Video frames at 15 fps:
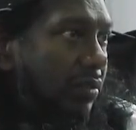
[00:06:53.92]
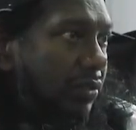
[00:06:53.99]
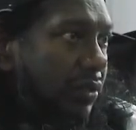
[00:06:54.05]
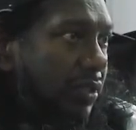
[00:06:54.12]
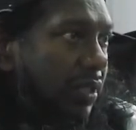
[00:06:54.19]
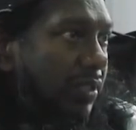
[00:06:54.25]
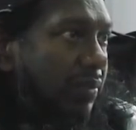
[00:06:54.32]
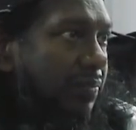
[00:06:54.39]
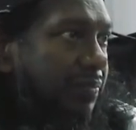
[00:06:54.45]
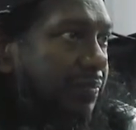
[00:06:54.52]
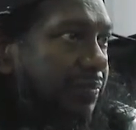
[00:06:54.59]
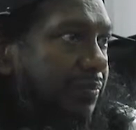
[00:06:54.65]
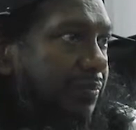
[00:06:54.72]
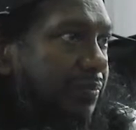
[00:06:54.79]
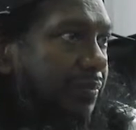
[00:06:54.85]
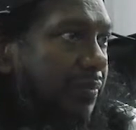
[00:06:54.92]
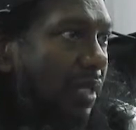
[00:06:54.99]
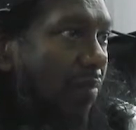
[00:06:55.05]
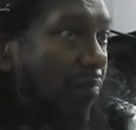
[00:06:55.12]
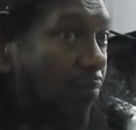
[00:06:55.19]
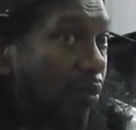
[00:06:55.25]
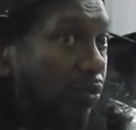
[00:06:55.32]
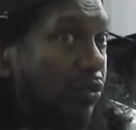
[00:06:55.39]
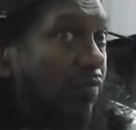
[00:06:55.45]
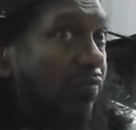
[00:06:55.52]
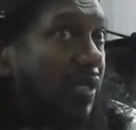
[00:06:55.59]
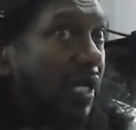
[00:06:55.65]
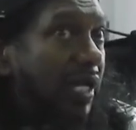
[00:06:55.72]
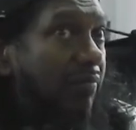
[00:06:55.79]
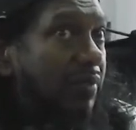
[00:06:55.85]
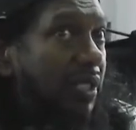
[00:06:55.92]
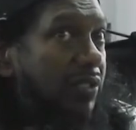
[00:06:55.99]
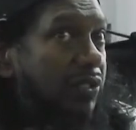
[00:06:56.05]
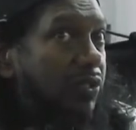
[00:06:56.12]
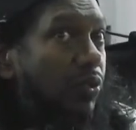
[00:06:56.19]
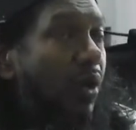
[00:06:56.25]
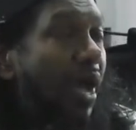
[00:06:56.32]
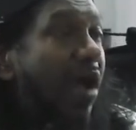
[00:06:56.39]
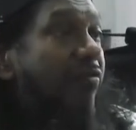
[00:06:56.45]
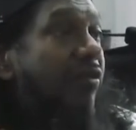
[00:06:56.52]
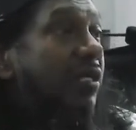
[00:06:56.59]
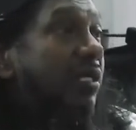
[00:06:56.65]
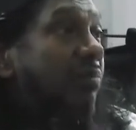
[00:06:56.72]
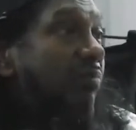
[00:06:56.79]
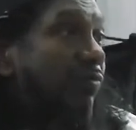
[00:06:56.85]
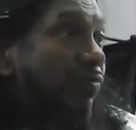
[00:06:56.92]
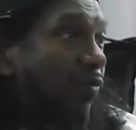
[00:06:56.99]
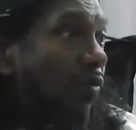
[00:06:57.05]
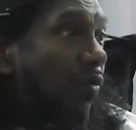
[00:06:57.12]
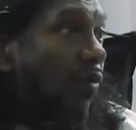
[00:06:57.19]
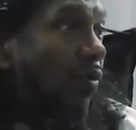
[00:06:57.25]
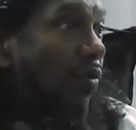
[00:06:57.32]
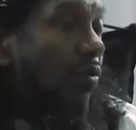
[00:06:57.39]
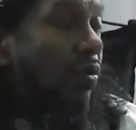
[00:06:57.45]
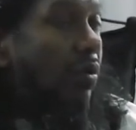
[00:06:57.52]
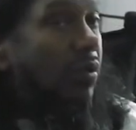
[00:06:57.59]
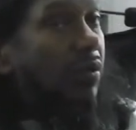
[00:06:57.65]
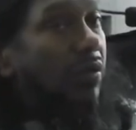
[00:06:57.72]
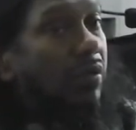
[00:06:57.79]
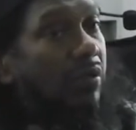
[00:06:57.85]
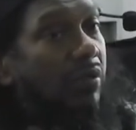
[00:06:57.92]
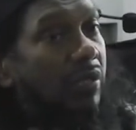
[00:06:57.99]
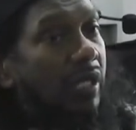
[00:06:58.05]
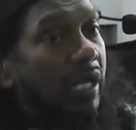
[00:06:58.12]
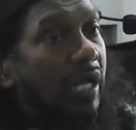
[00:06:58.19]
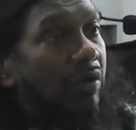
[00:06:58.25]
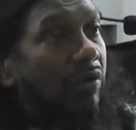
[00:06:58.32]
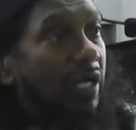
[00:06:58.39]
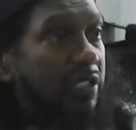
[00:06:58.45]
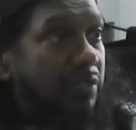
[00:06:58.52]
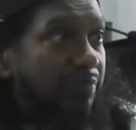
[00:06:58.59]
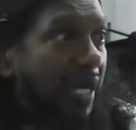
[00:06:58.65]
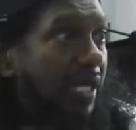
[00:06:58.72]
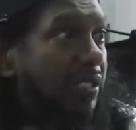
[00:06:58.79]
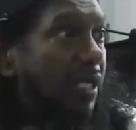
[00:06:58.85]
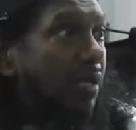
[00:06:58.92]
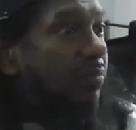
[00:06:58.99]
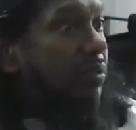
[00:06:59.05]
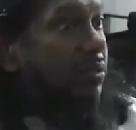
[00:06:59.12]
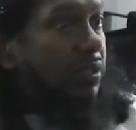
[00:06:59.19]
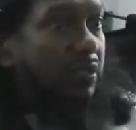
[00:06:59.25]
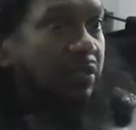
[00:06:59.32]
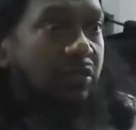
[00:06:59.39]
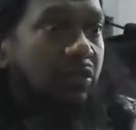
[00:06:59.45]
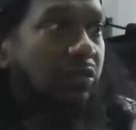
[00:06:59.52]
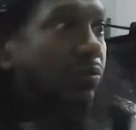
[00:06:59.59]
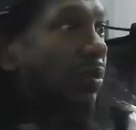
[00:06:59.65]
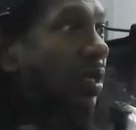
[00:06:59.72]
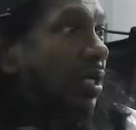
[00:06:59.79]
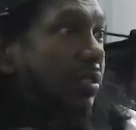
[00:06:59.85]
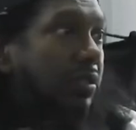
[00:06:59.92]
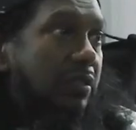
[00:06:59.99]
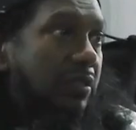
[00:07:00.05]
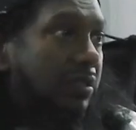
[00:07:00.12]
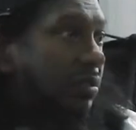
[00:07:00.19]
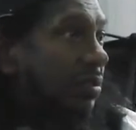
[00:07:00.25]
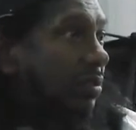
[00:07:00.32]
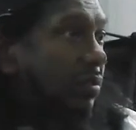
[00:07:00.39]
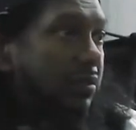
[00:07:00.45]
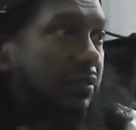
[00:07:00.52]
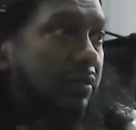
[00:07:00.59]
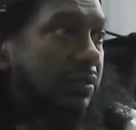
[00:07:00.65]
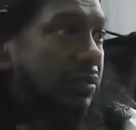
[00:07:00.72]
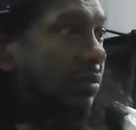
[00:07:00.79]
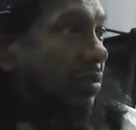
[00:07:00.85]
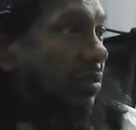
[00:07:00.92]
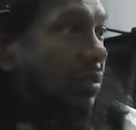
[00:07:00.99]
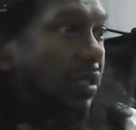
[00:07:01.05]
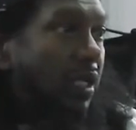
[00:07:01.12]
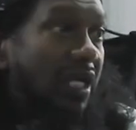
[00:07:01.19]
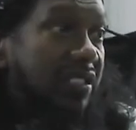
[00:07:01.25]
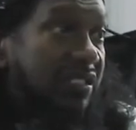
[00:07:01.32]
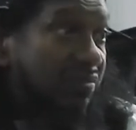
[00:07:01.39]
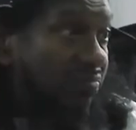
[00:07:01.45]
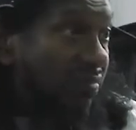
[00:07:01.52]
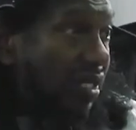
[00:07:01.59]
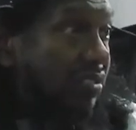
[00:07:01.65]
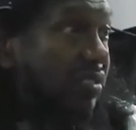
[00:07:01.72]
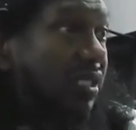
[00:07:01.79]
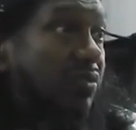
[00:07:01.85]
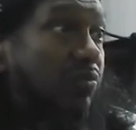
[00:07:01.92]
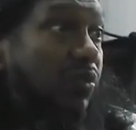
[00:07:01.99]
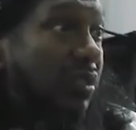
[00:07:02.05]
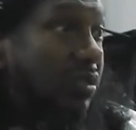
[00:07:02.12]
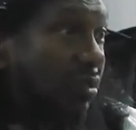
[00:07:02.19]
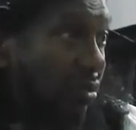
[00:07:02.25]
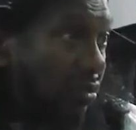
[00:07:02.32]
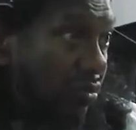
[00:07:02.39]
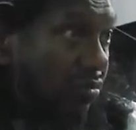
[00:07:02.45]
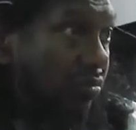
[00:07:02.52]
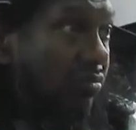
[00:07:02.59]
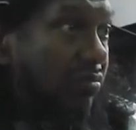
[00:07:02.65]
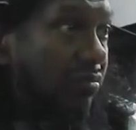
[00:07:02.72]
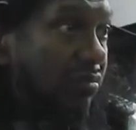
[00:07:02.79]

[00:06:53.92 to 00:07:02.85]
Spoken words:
You see? And most of them that so arrogant before, now has backed up and said, you know what? As much as we know,